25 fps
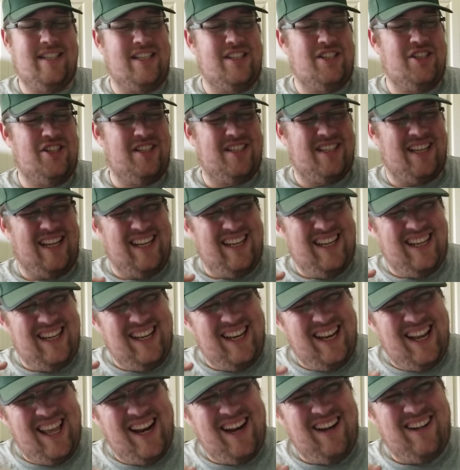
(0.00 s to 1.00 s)
It's just a
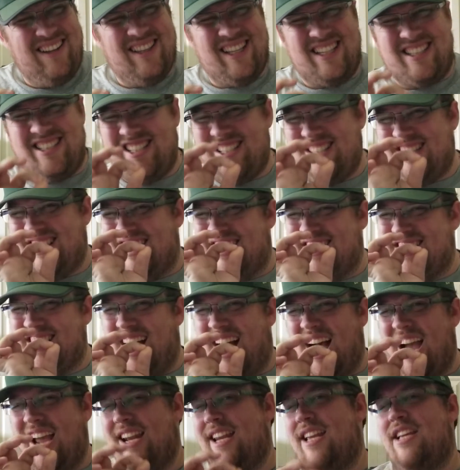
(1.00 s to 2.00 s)
little, just the
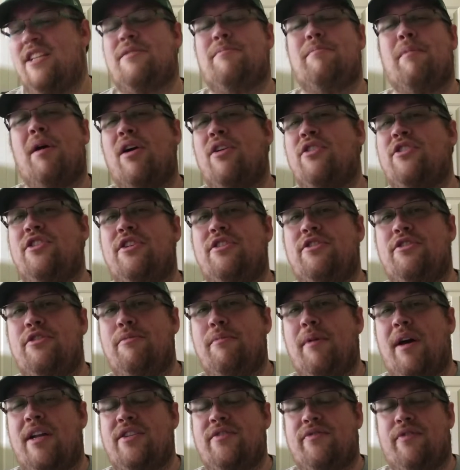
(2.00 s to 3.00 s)
tiniest margin too
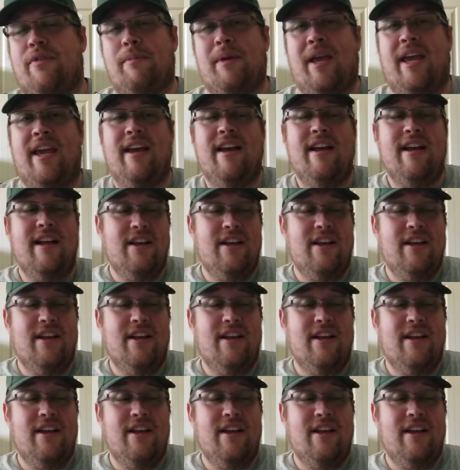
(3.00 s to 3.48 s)
much for me.